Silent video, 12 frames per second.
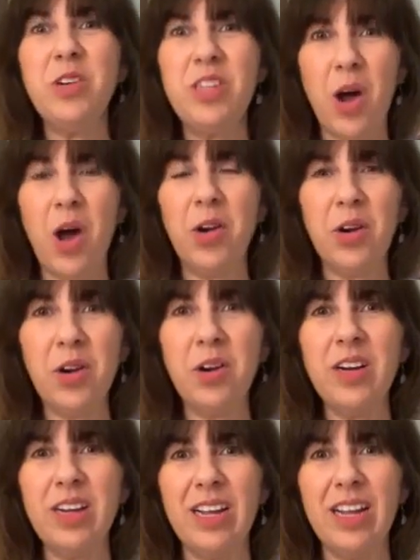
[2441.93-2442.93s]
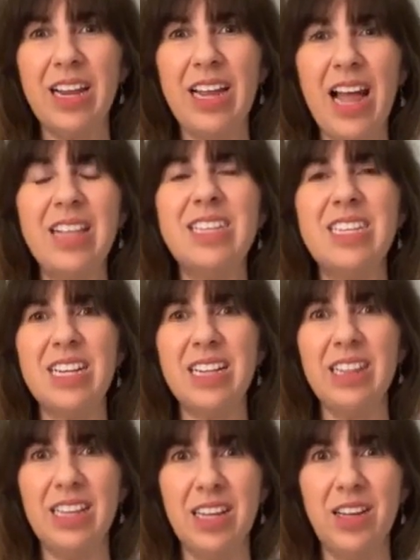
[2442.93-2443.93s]
Your daughter gets
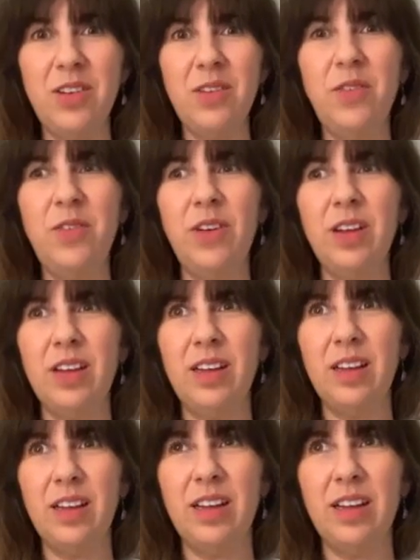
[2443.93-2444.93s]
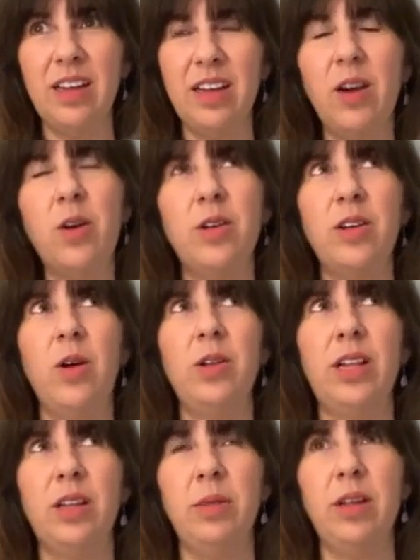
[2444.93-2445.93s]
to live.
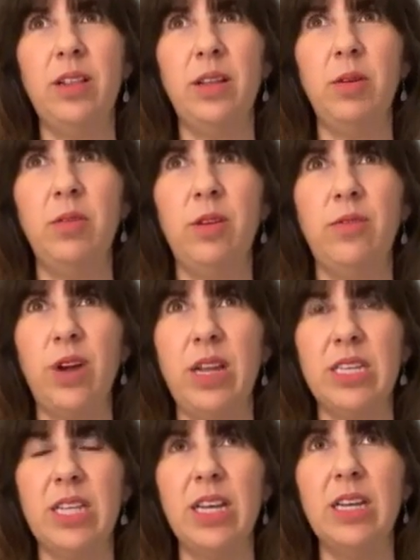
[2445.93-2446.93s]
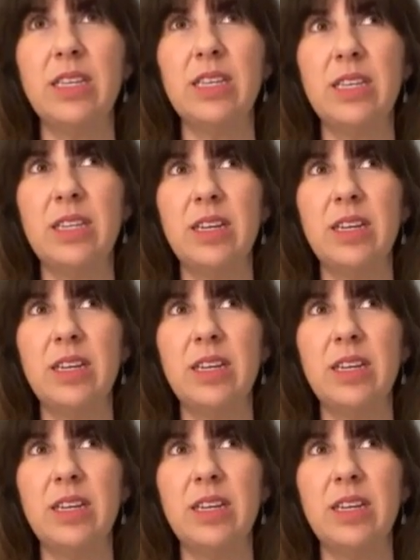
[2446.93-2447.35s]
Hold on, let me let me rephrase this.